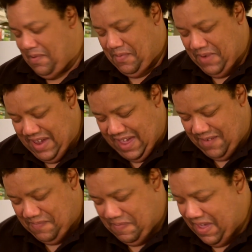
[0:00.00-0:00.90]
We
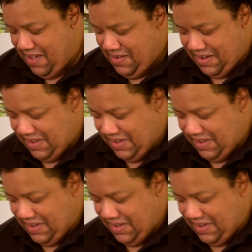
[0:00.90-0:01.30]
have powder.